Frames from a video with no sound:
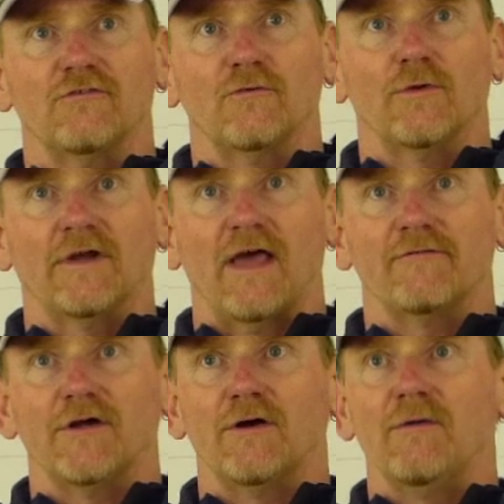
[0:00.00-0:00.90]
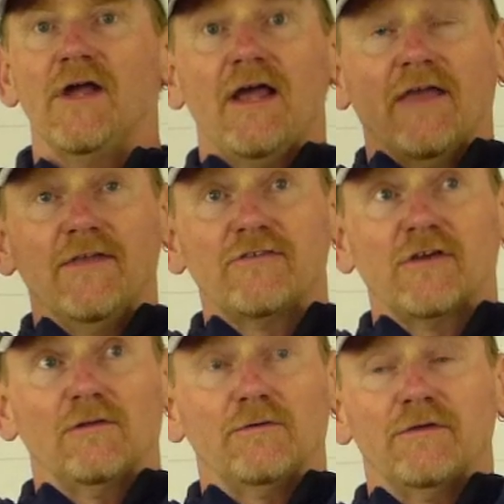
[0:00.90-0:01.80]
historic Navajo, and these
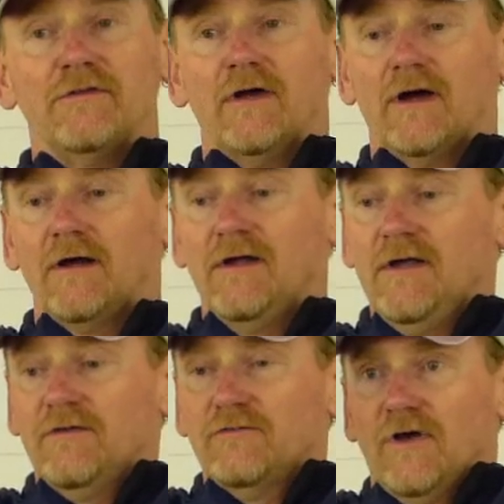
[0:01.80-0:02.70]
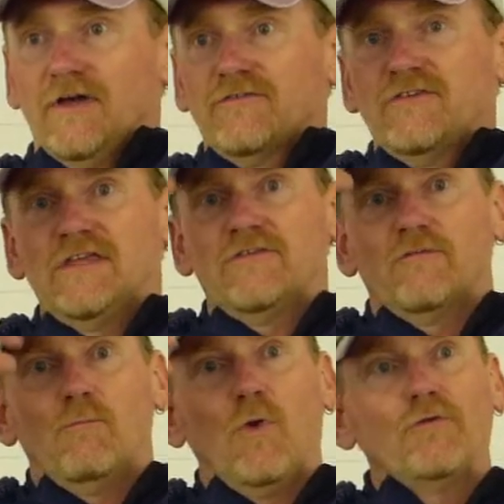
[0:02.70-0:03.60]
included scenes
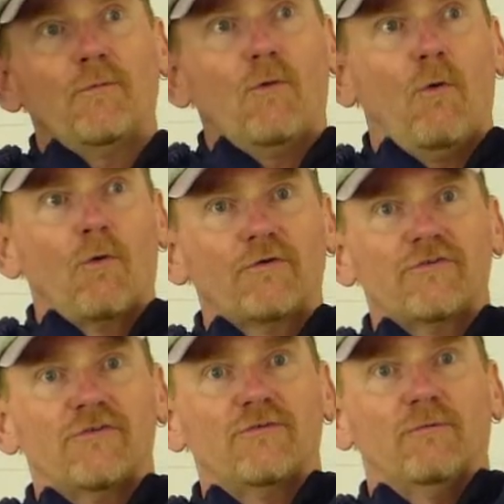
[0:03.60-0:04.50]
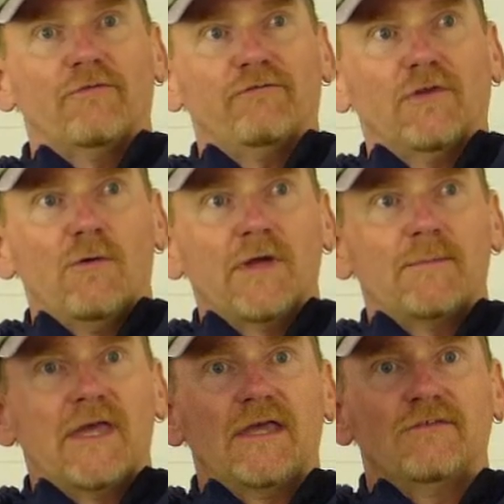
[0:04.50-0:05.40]
of multiple horses with
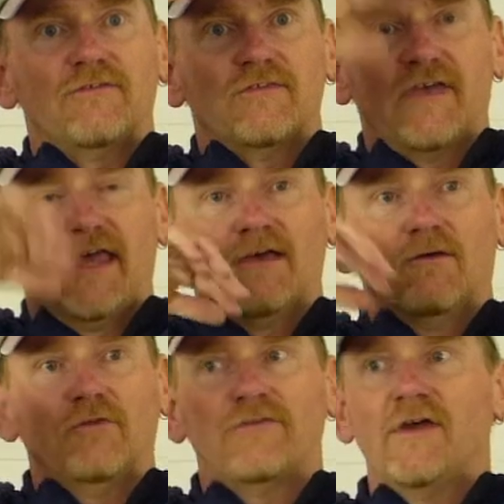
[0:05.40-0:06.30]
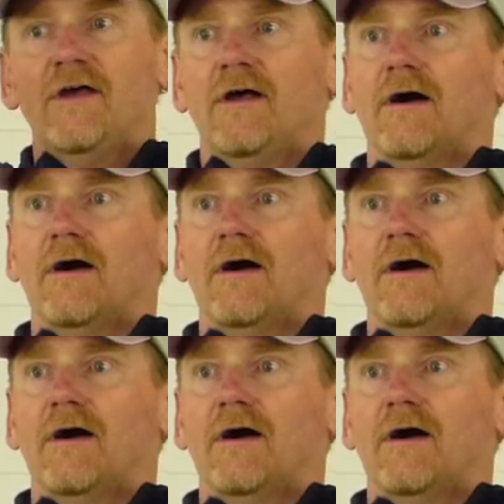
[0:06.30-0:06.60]
flowing manes and tails.